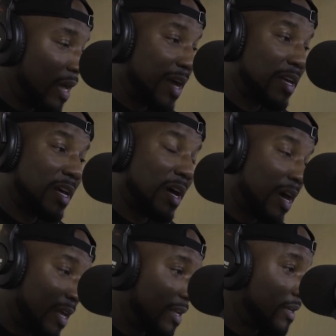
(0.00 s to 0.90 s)

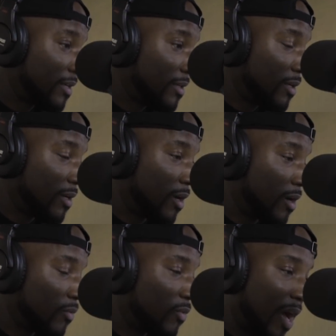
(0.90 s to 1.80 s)
iconic
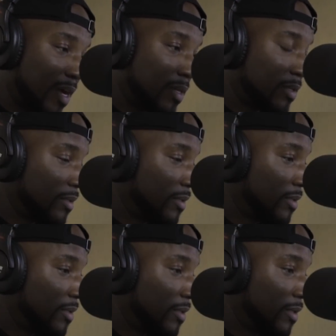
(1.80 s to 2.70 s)
rock
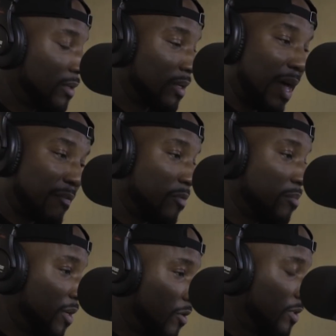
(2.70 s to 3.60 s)
La
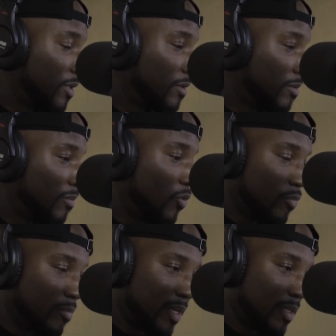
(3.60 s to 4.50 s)
Familia
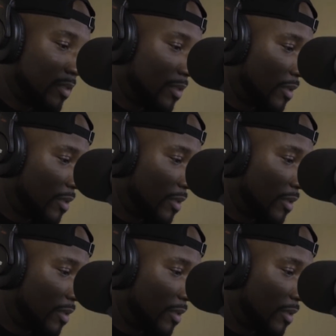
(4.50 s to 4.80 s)
movement.